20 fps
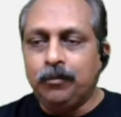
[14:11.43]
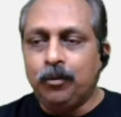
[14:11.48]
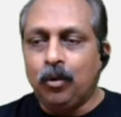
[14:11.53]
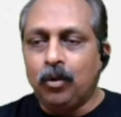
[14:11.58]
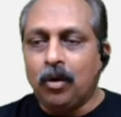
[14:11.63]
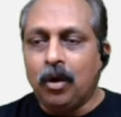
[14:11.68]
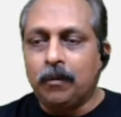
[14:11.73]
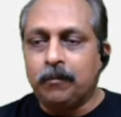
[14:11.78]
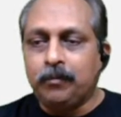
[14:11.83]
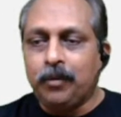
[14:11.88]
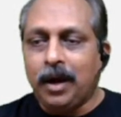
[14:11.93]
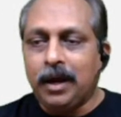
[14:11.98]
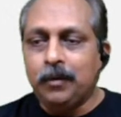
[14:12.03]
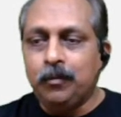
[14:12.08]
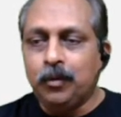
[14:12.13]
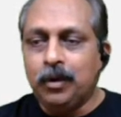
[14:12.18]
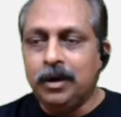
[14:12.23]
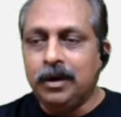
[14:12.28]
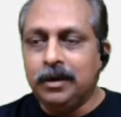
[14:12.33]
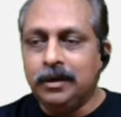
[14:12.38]
4 or 5
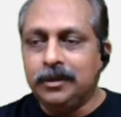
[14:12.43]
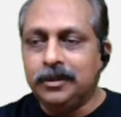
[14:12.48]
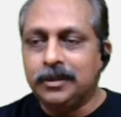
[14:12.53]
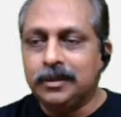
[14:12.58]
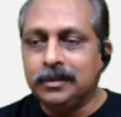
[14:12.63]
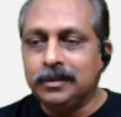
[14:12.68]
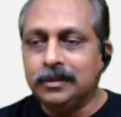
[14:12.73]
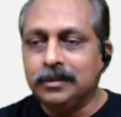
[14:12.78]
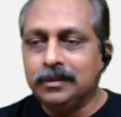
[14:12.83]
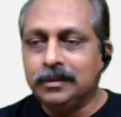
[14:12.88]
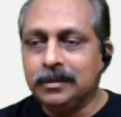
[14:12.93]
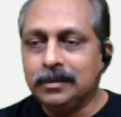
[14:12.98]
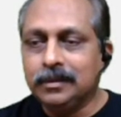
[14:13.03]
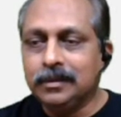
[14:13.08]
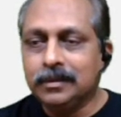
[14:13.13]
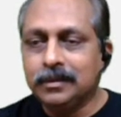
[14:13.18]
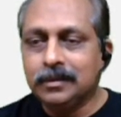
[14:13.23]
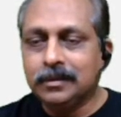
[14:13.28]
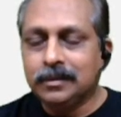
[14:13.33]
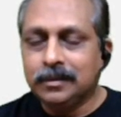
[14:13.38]
words.
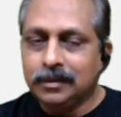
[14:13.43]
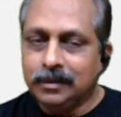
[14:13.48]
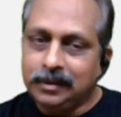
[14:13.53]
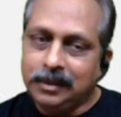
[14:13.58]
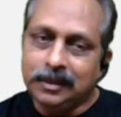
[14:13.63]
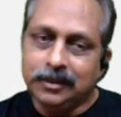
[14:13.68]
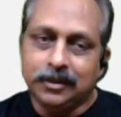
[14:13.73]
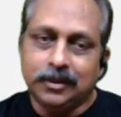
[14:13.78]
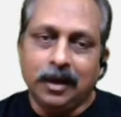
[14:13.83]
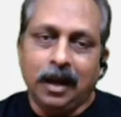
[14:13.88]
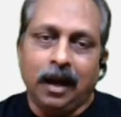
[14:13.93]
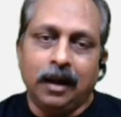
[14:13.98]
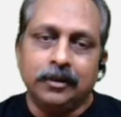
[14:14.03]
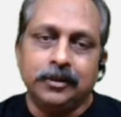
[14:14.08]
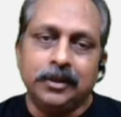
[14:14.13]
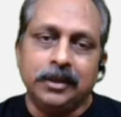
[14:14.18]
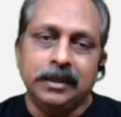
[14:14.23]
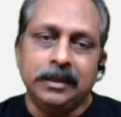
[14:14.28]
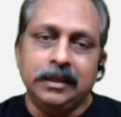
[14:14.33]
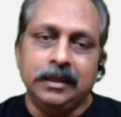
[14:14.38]
Yes,
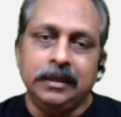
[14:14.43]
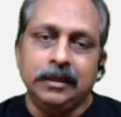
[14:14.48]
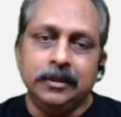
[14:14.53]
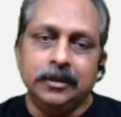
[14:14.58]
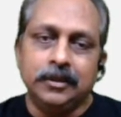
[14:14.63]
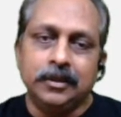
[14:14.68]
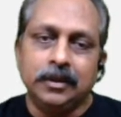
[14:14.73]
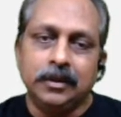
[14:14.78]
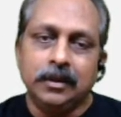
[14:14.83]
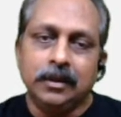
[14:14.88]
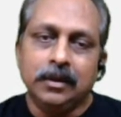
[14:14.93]
answer is